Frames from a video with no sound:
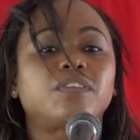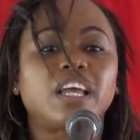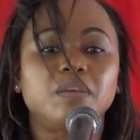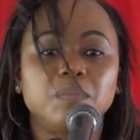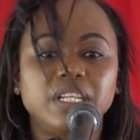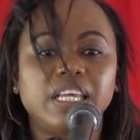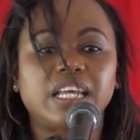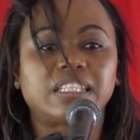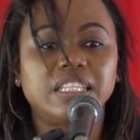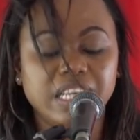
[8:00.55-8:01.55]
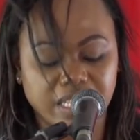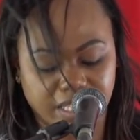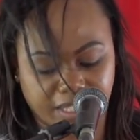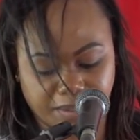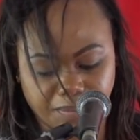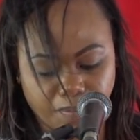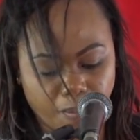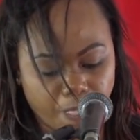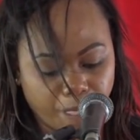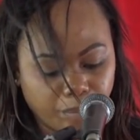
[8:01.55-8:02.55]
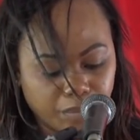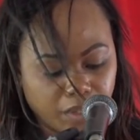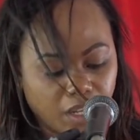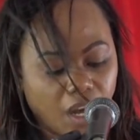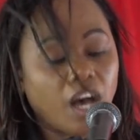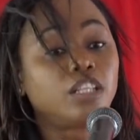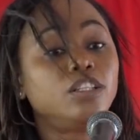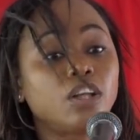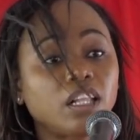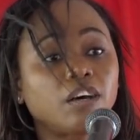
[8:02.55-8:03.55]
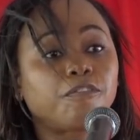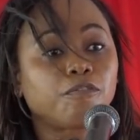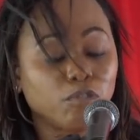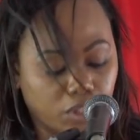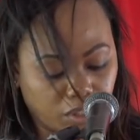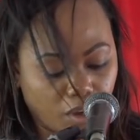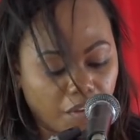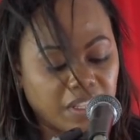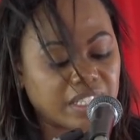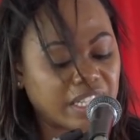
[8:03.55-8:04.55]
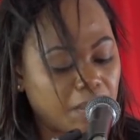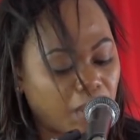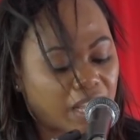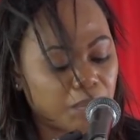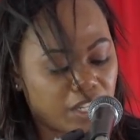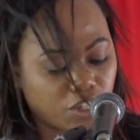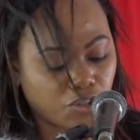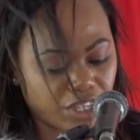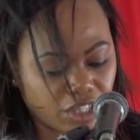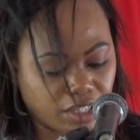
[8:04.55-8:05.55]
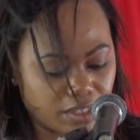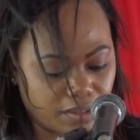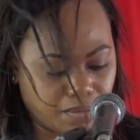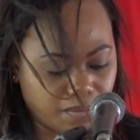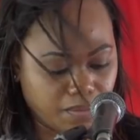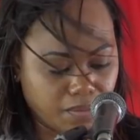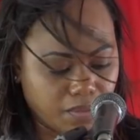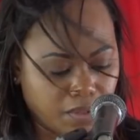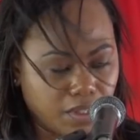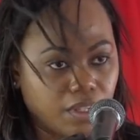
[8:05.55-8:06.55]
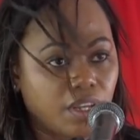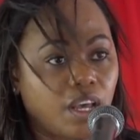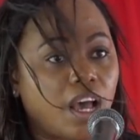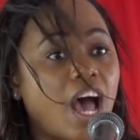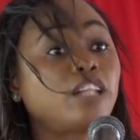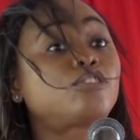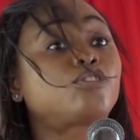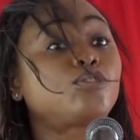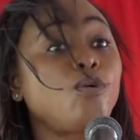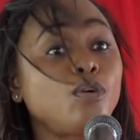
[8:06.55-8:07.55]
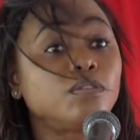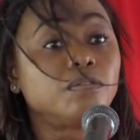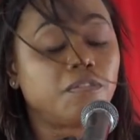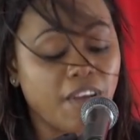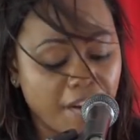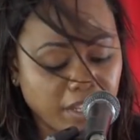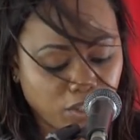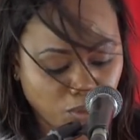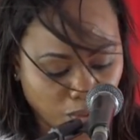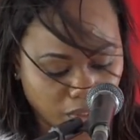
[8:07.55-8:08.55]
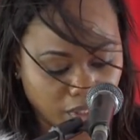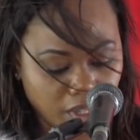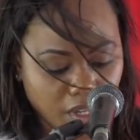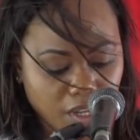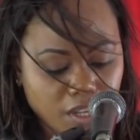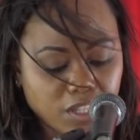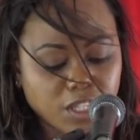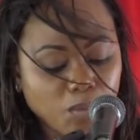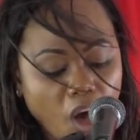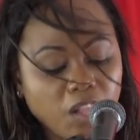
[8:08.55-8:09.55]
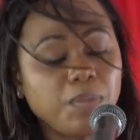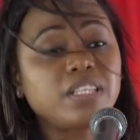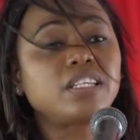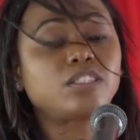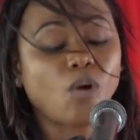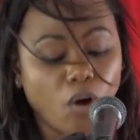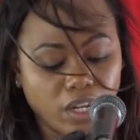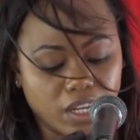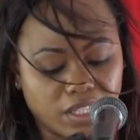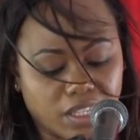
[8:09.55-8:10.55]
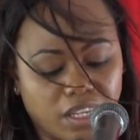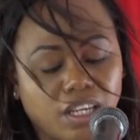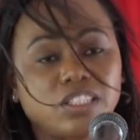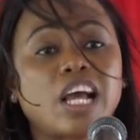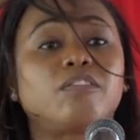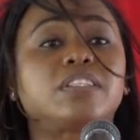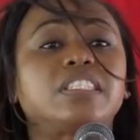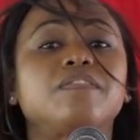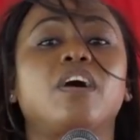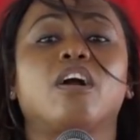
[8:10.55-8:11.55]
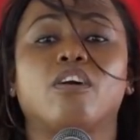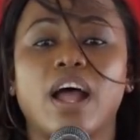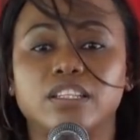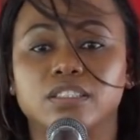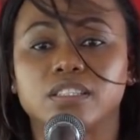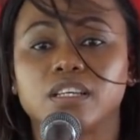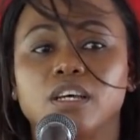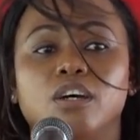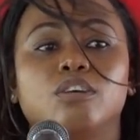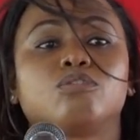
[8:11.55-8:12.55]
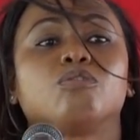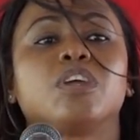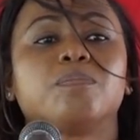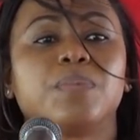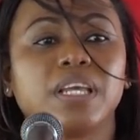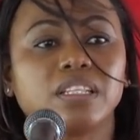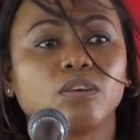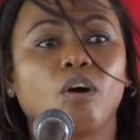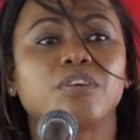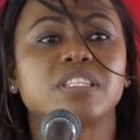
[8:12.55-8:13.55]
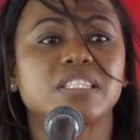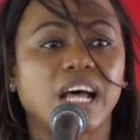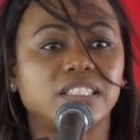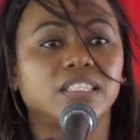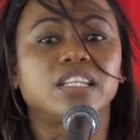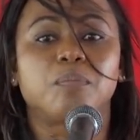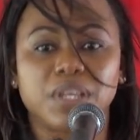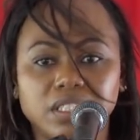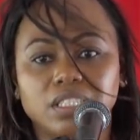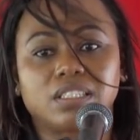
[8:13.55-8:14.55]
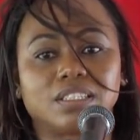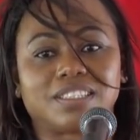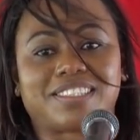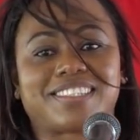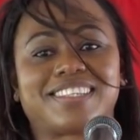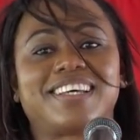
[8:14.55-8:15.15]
of their immediate needs. Another fruit of this Labour administration. And soon, very soon, small business owners shall receive a grant to rebuild or restart their businesses.